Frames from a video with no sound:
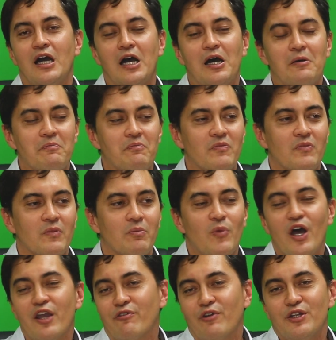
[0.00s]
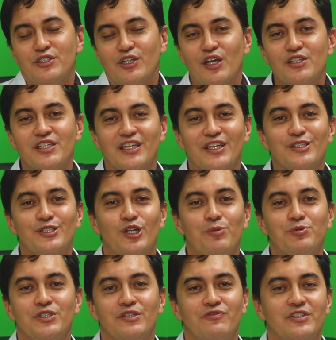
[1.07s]
Microdosing is an
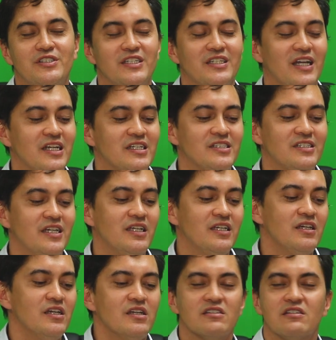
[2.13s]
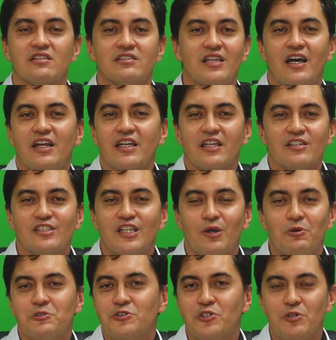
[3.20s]
option for THC, so starting as
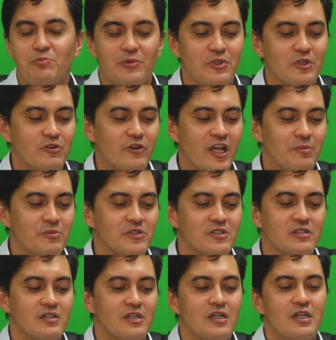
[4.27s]
low as 2 milligrams.